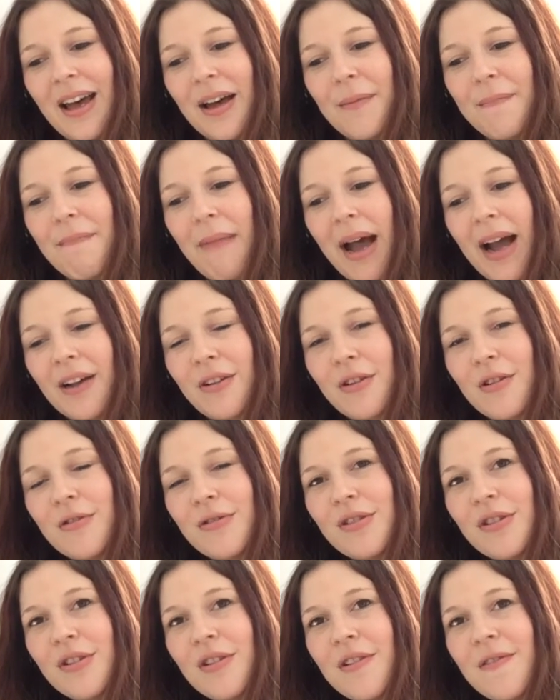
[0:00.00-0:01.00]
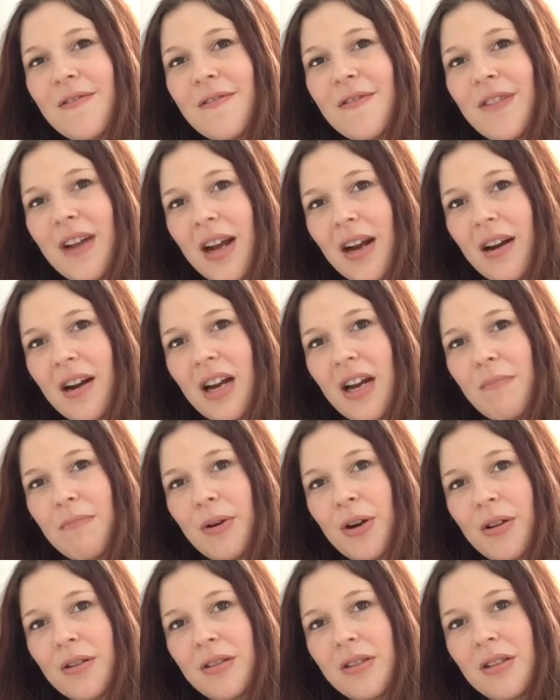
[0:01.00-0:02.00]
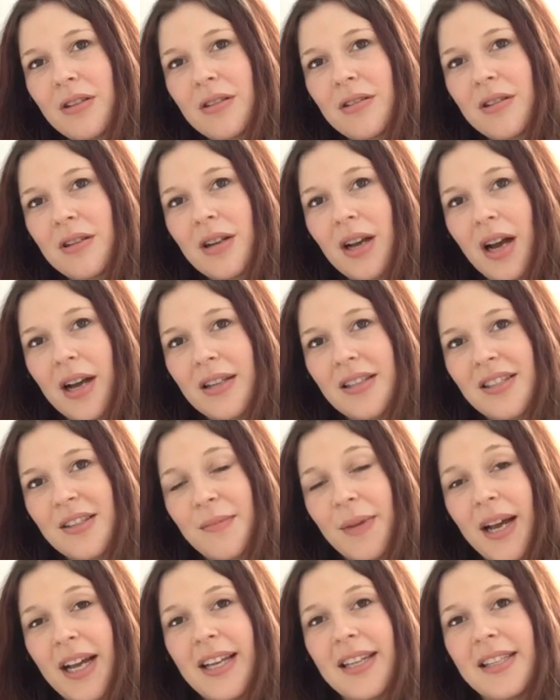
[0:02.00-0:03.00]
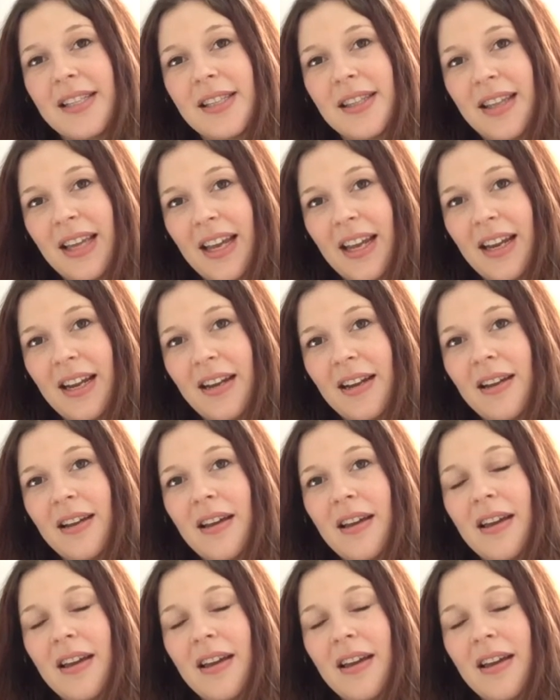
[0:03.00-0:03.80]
macros are a very personal and customized thing.